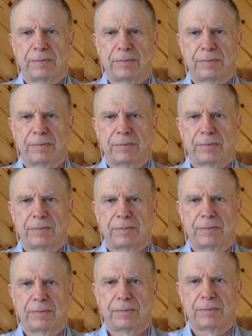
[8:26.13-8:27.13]

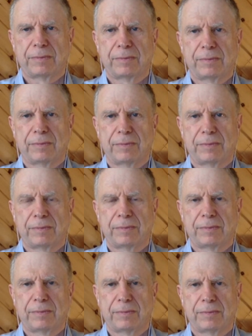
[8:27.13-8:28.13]

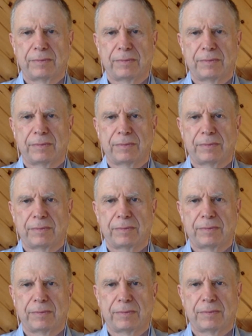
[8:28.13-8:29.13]

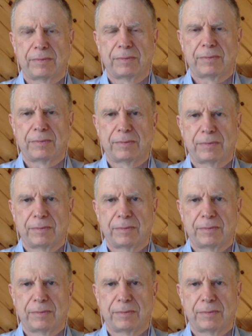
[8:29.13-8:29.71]
[no speech]